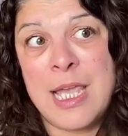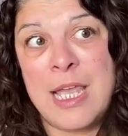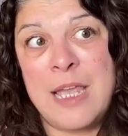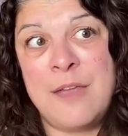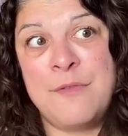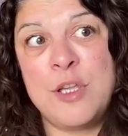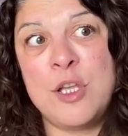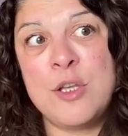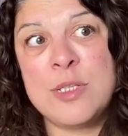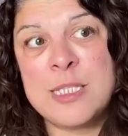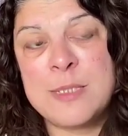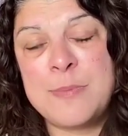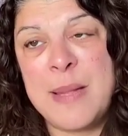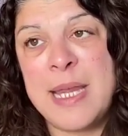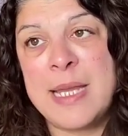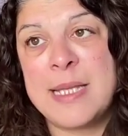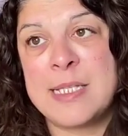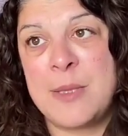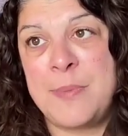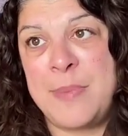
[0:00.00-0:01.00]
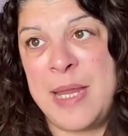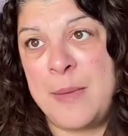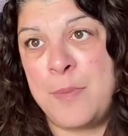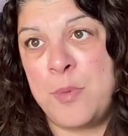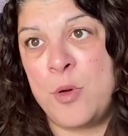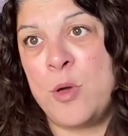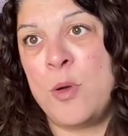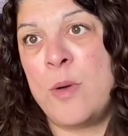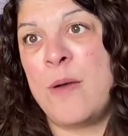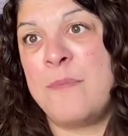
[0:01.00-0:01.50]
If you speak to
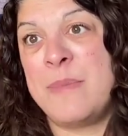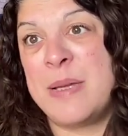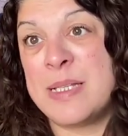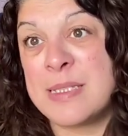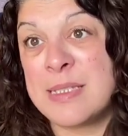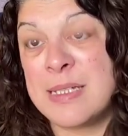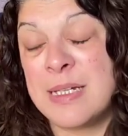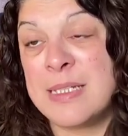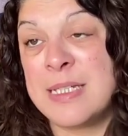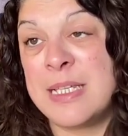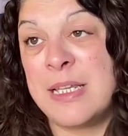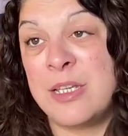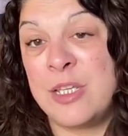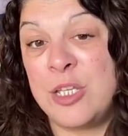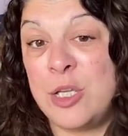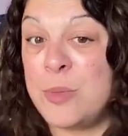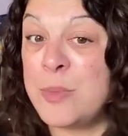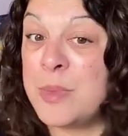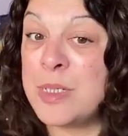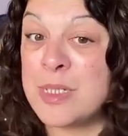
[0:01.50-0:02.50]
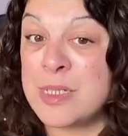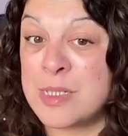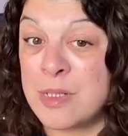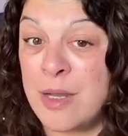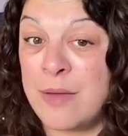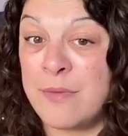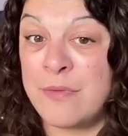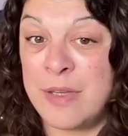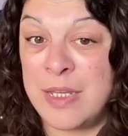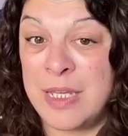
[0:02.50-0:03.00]
people who have been studying human
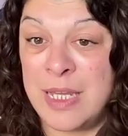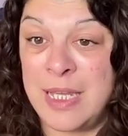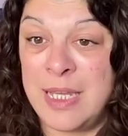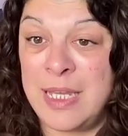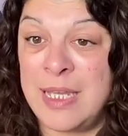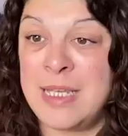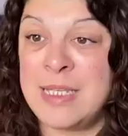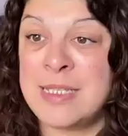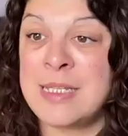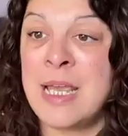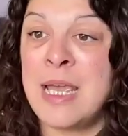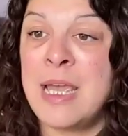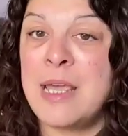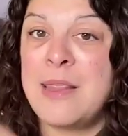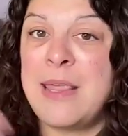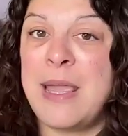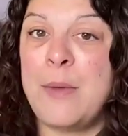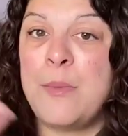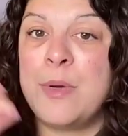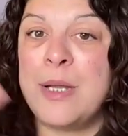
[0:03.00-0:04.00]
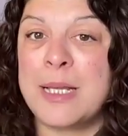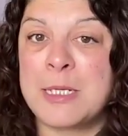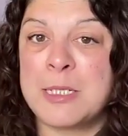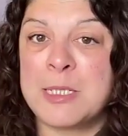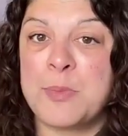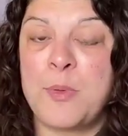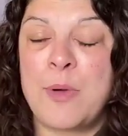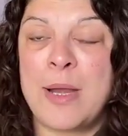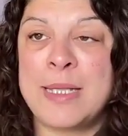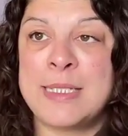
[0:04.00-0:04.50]
design for years, they will
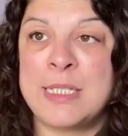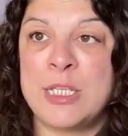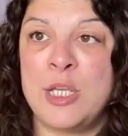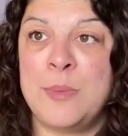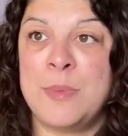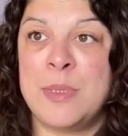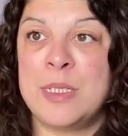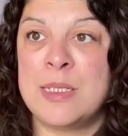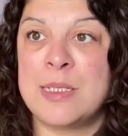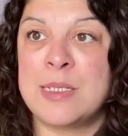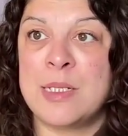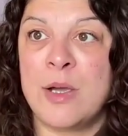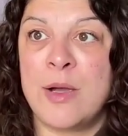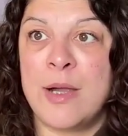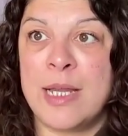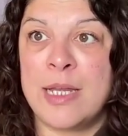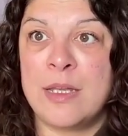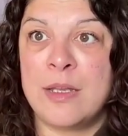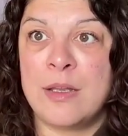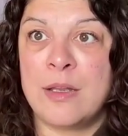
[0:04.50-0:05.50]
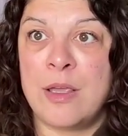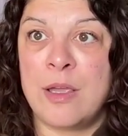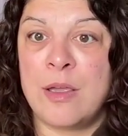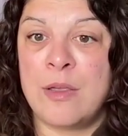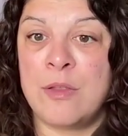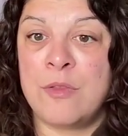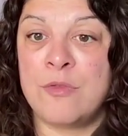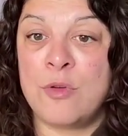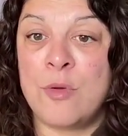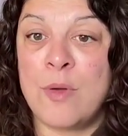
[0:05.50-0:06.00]
express human design
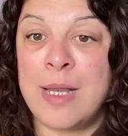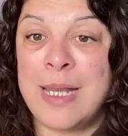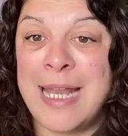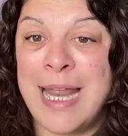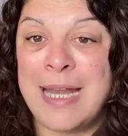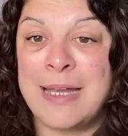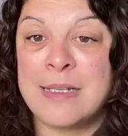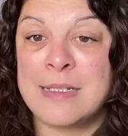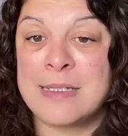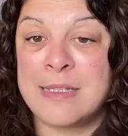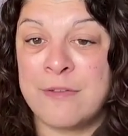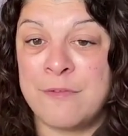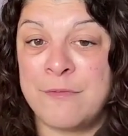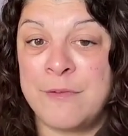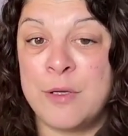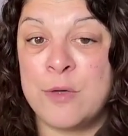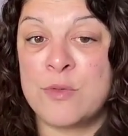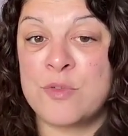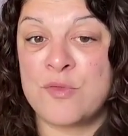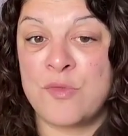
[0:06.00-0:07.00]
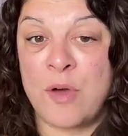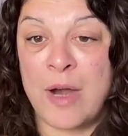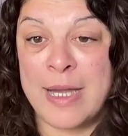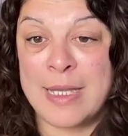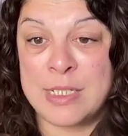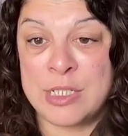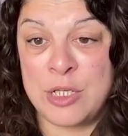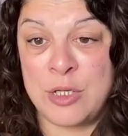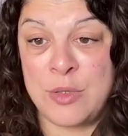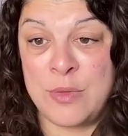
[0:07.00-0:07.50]
through a lens that feels
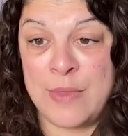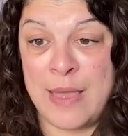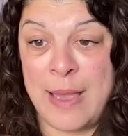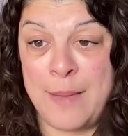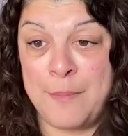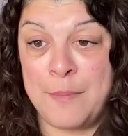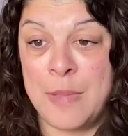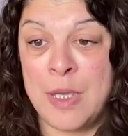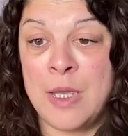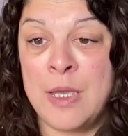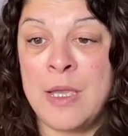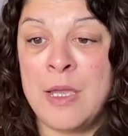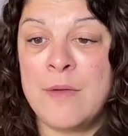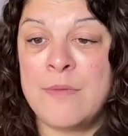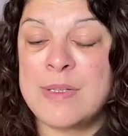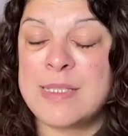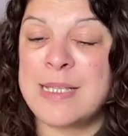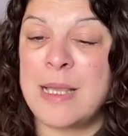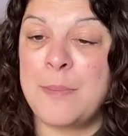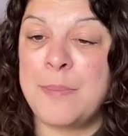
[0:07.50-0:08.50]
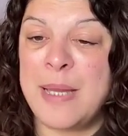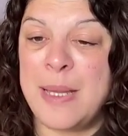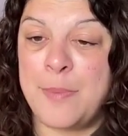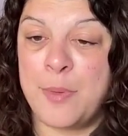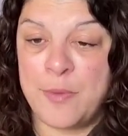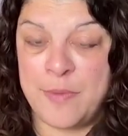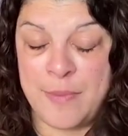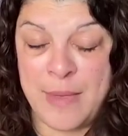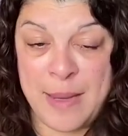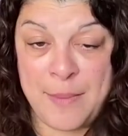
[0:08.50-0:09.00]
right to them. For some
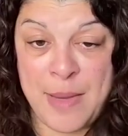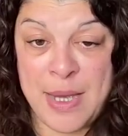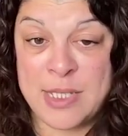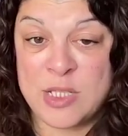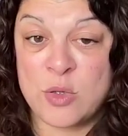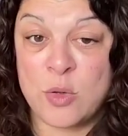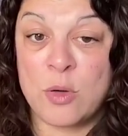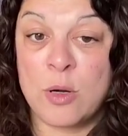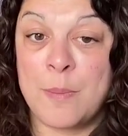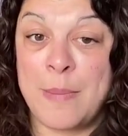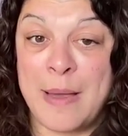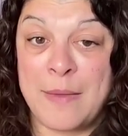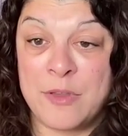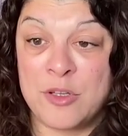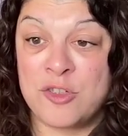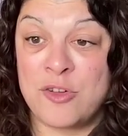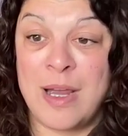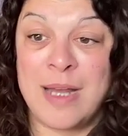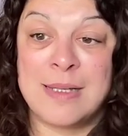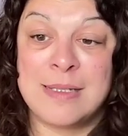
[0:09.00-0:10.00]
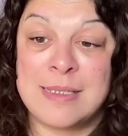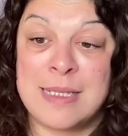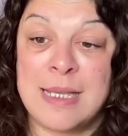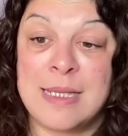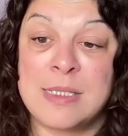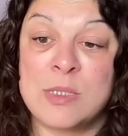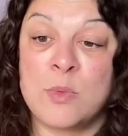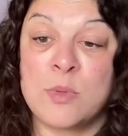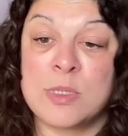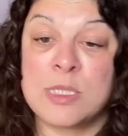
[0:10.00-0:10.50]
people, they may talk about the
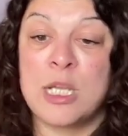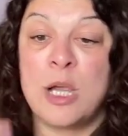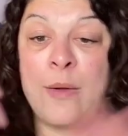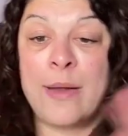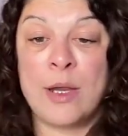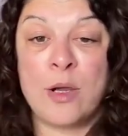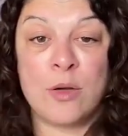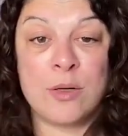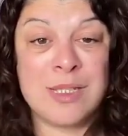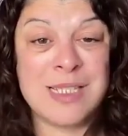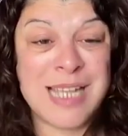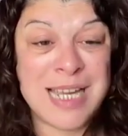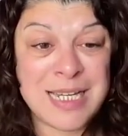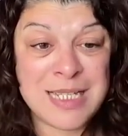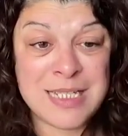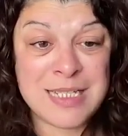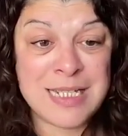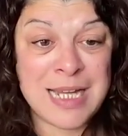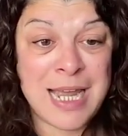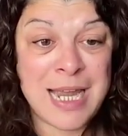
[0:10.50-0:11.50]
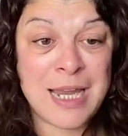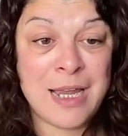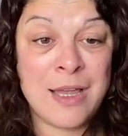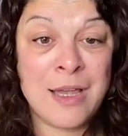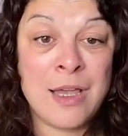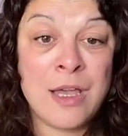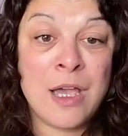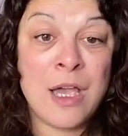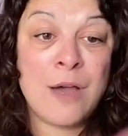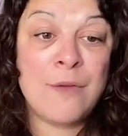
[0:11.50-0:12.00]
transits, what's going on day to day.
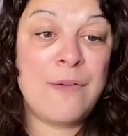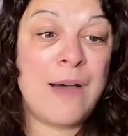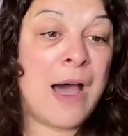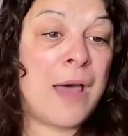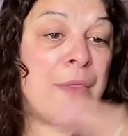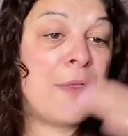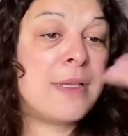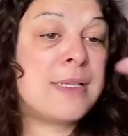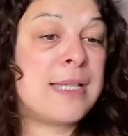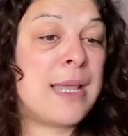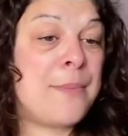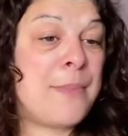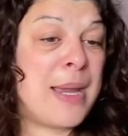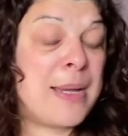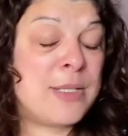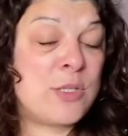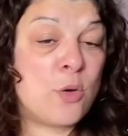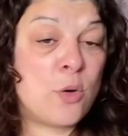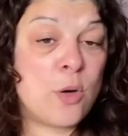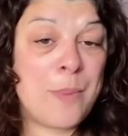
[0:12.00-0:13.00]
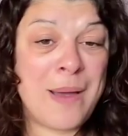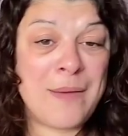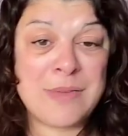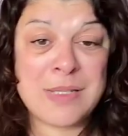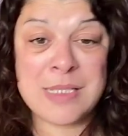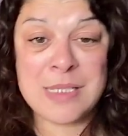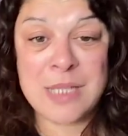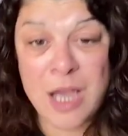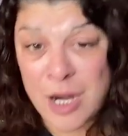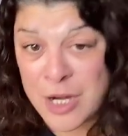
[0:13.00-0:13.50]
For others, they may talk about
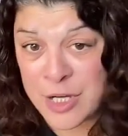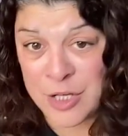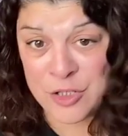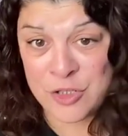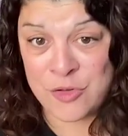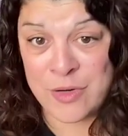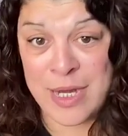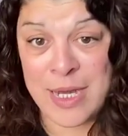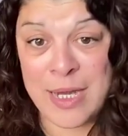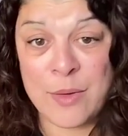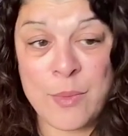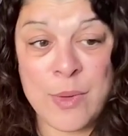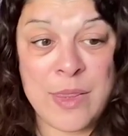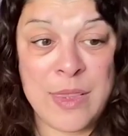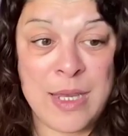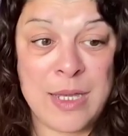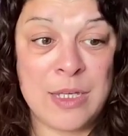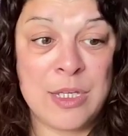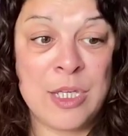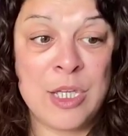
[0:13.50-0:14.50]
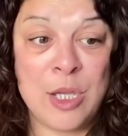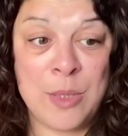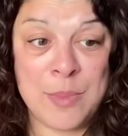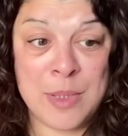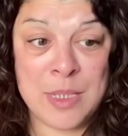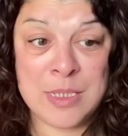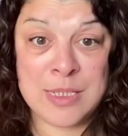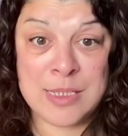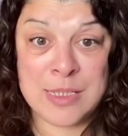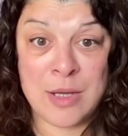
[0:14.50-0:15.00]
circuitry within
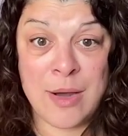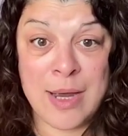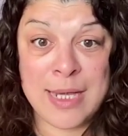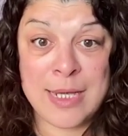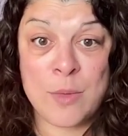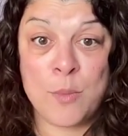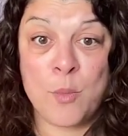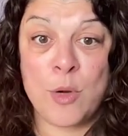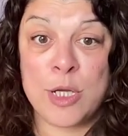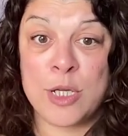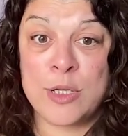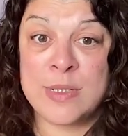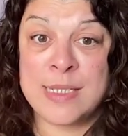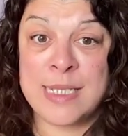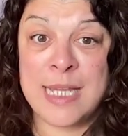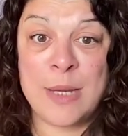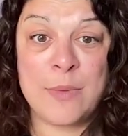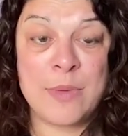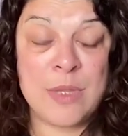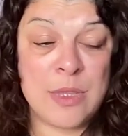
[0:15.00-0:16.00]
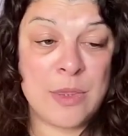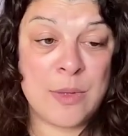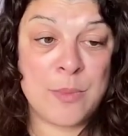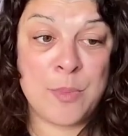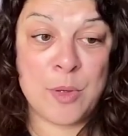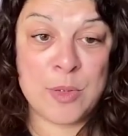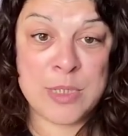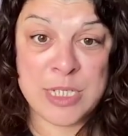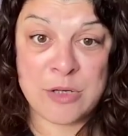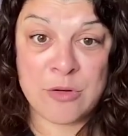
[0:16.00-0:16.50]
human design and what you see within the
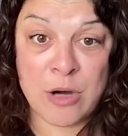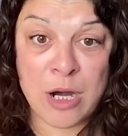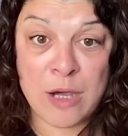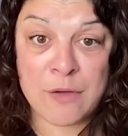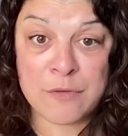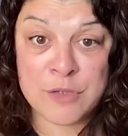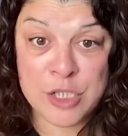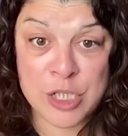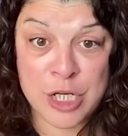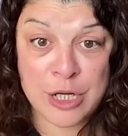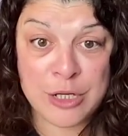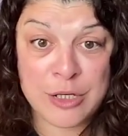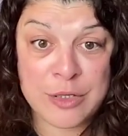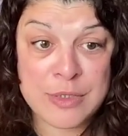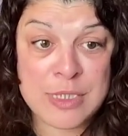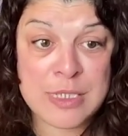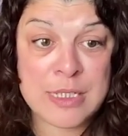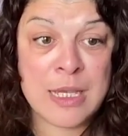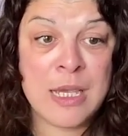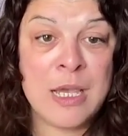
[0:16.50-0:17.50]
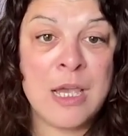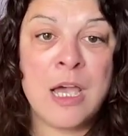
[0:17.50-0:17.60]
body graph chart.